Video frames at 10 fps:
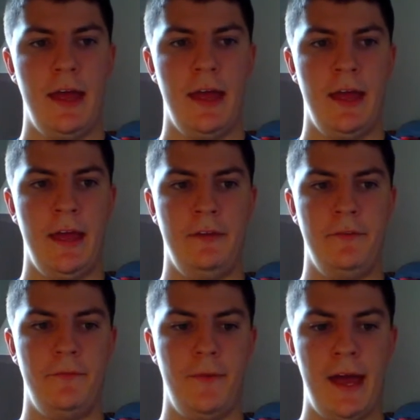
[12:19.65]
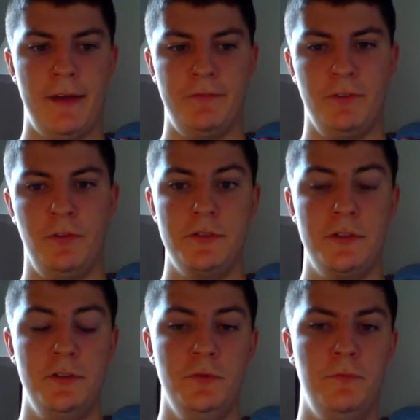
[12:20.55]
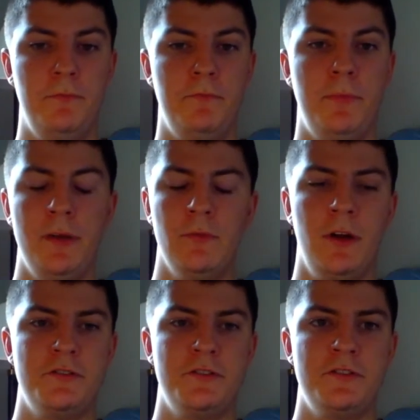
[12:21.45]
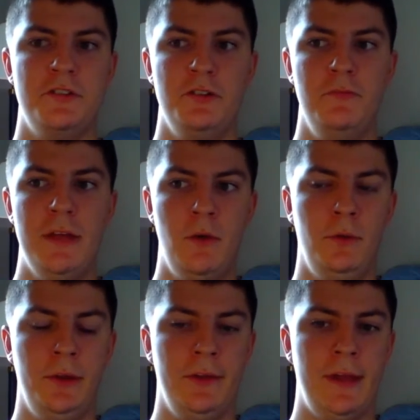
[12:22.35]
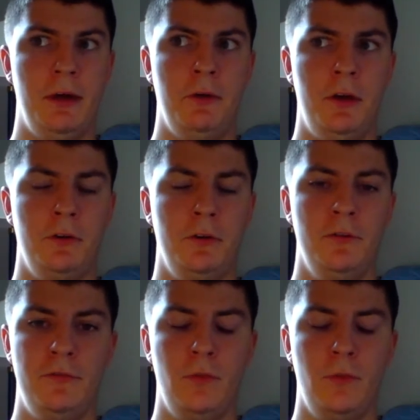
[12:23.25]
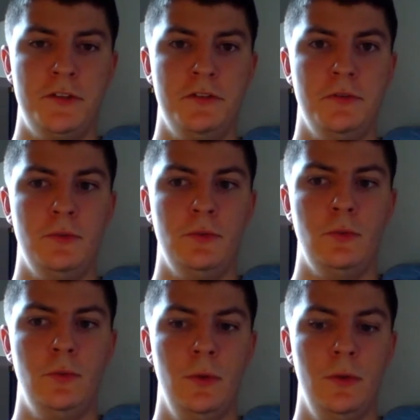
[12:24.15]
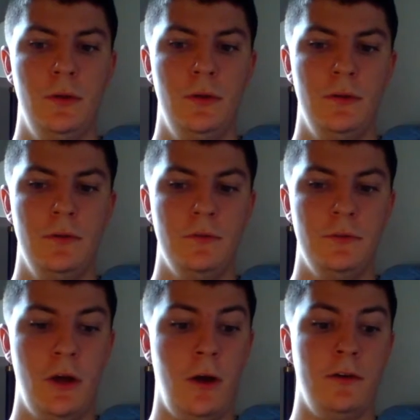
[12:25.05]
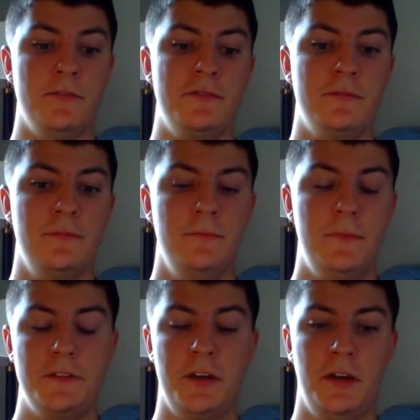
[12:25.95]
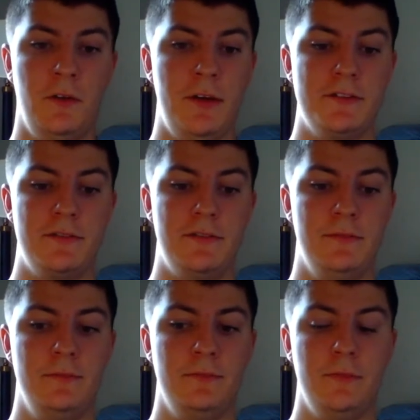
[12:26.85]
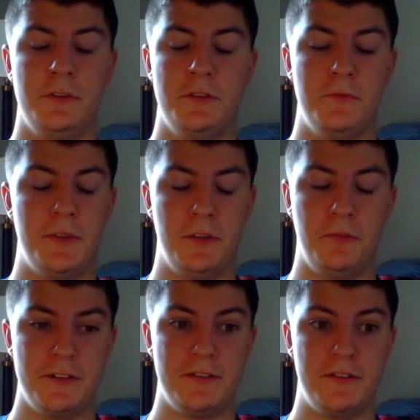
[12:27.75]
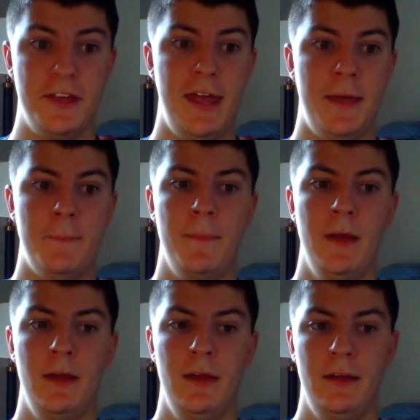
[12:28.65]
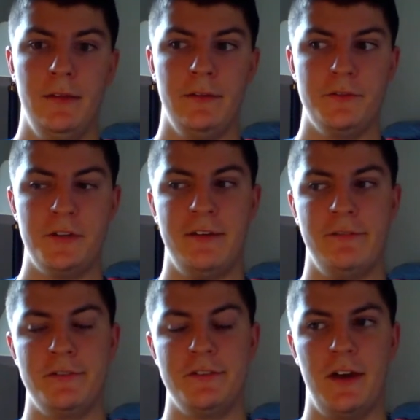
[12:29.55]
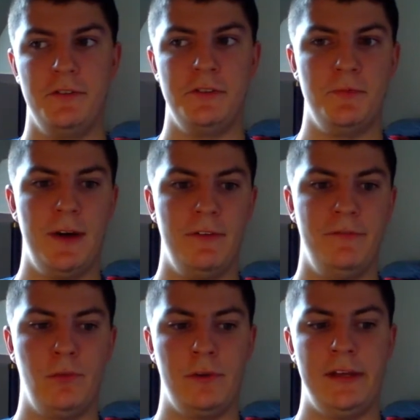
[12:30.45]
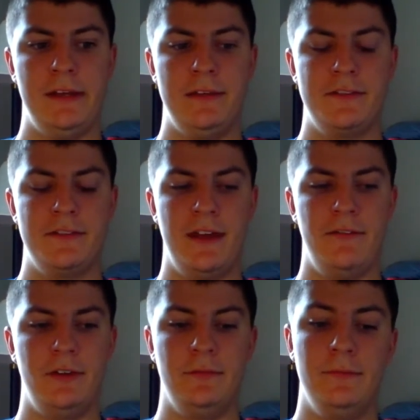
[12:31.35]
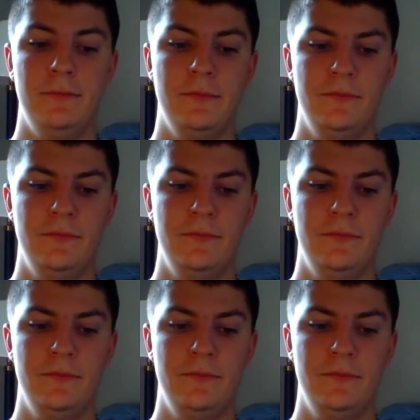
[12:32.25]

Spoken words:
And after those 2 big rushes, UB only allowed 142 yards the rest of the game, which averages out to about 47